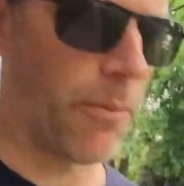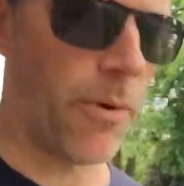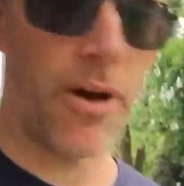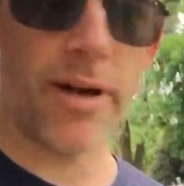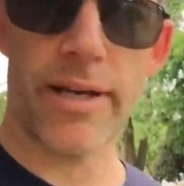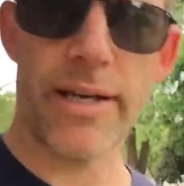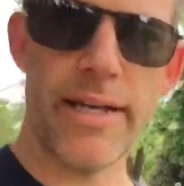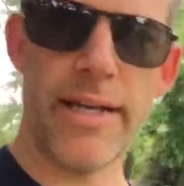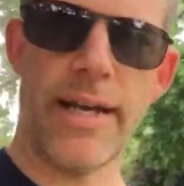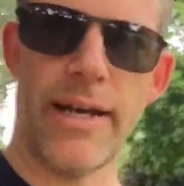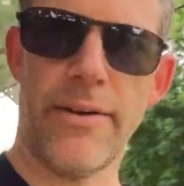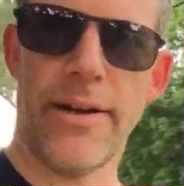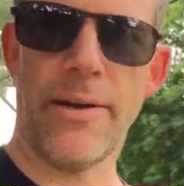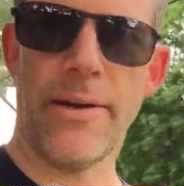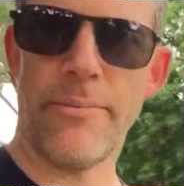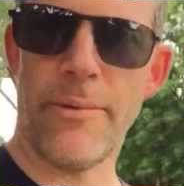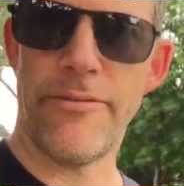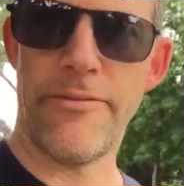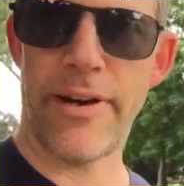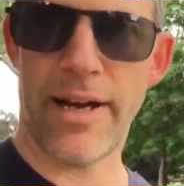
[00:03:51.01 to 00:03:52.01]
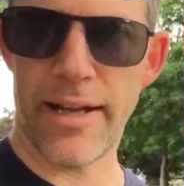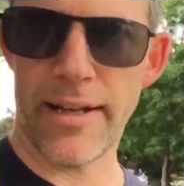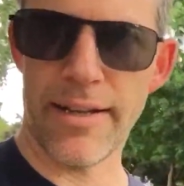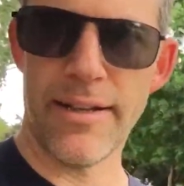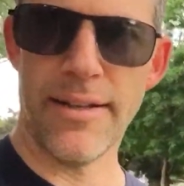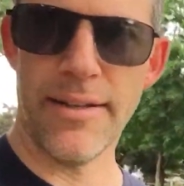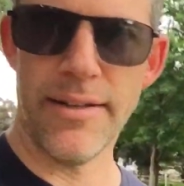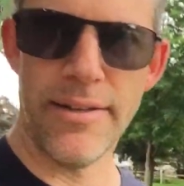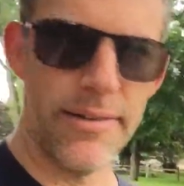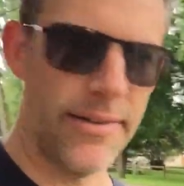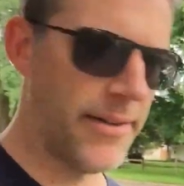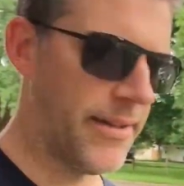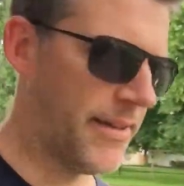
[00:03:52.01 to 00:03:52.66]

walking, I don't have my violin.